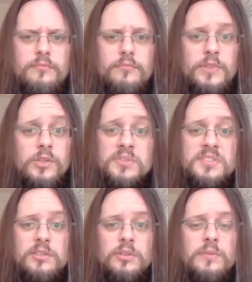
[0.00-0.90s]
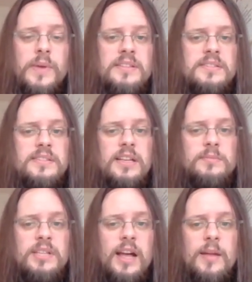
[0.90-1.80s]
you still could invest
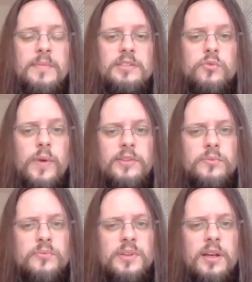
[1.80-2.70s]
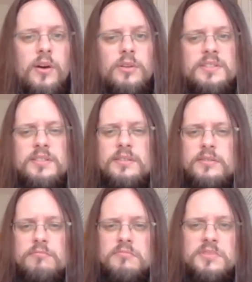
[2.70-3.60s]
some time and try to figure out
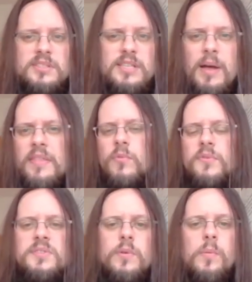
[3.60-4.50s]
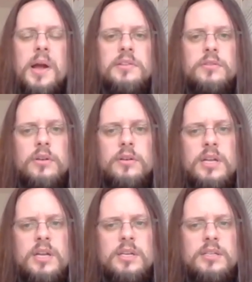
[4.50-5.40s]
some other moves for white, you
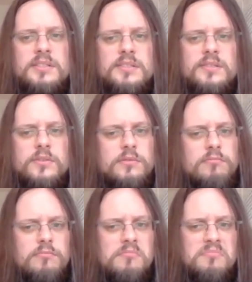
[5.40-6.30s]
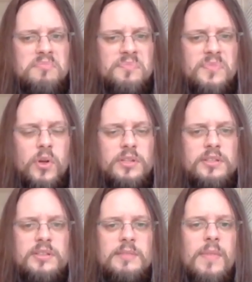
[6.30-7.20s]
know. It's
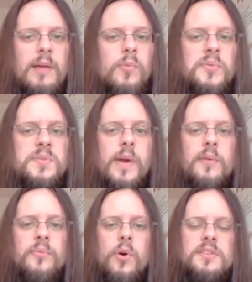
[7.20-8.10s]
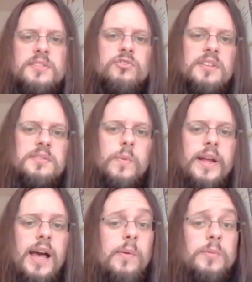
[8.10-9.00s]
not that my moves were forced, it's just the way
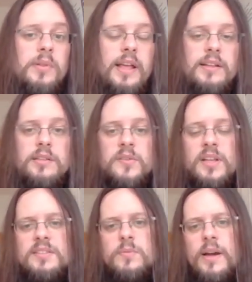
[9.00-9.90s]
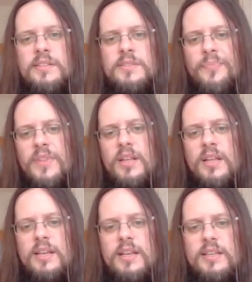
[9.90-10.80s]
I would play it as white.
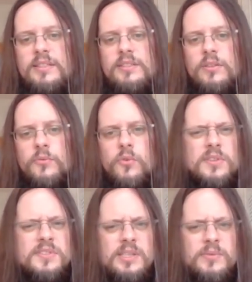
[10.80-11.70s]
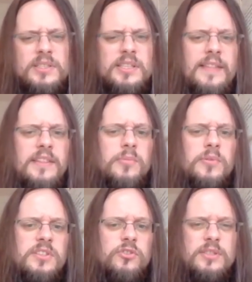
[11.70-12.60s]
And of course, even in the ending
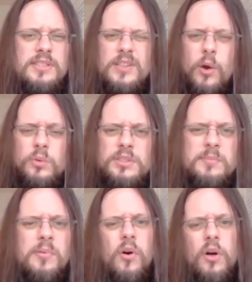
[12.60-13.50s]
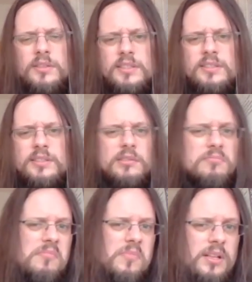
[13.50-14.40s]
position, it's only a pawn, and,
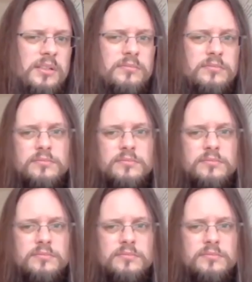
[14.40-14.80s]
well,